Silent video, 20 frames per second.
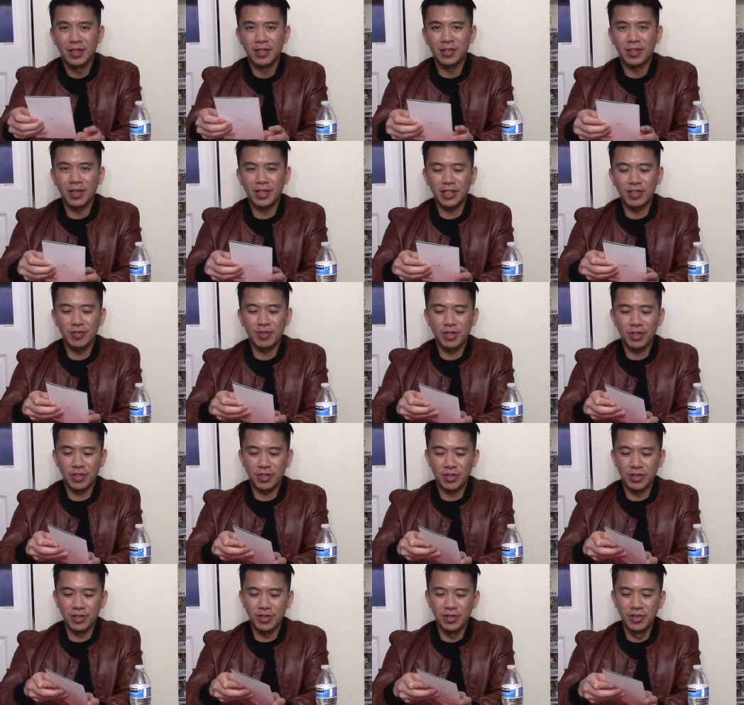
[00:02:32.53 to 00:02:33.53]
Thank you, Yi
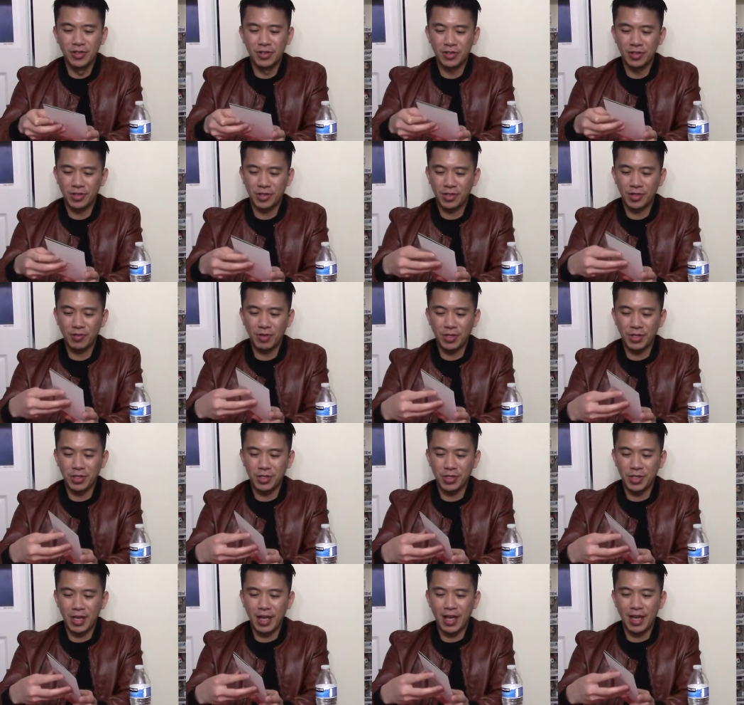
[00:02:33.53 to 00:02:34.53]
Thu. Let's see what's
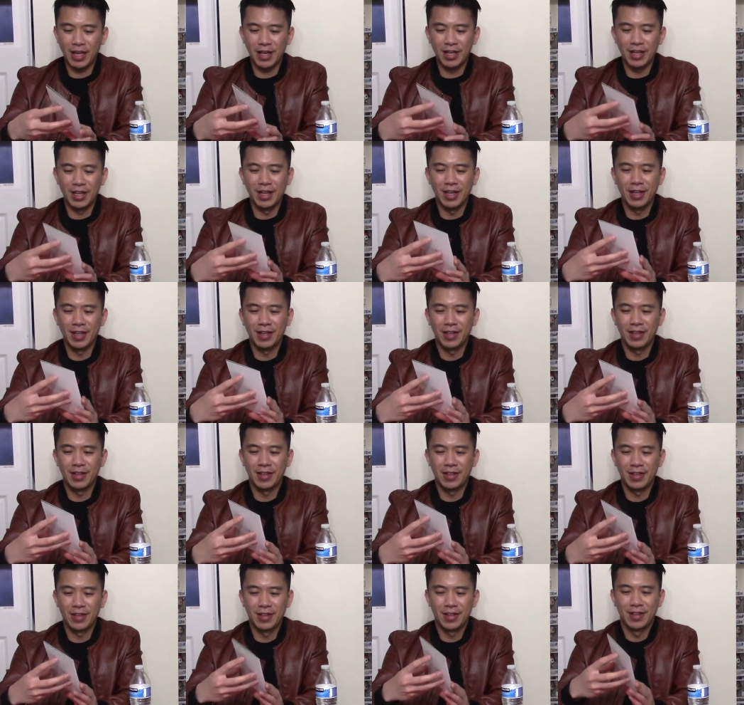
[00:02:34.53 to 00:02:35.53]
inside.
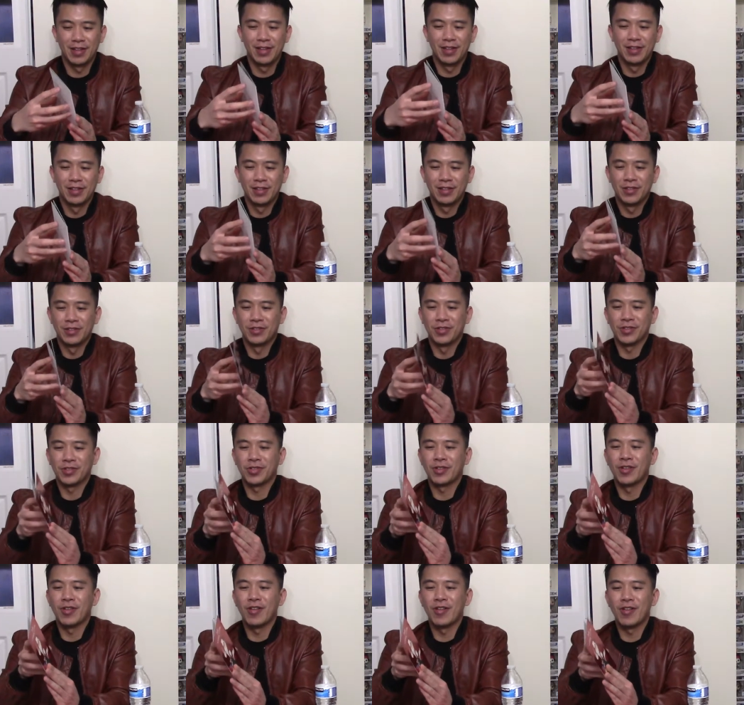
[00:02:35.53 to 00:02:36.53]
This
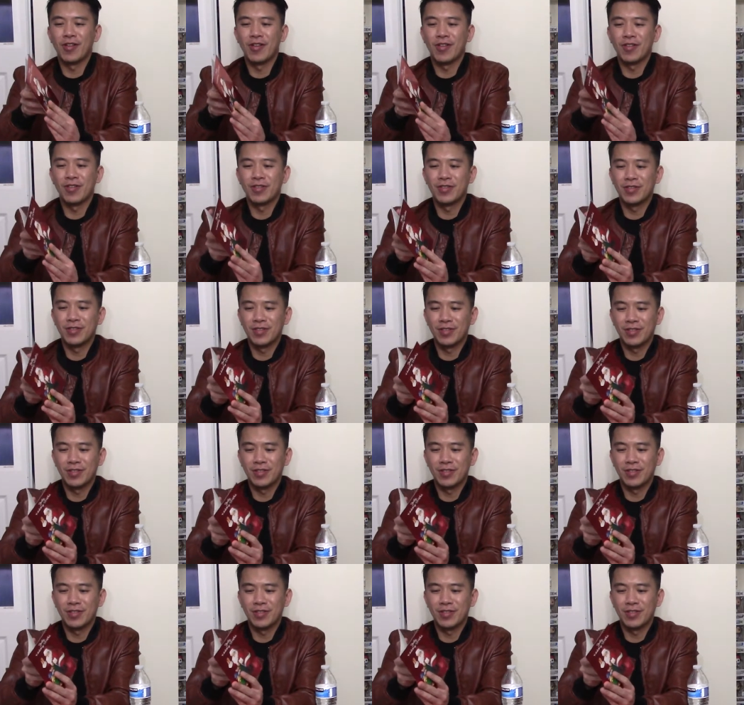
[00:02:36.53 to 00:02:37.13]
card.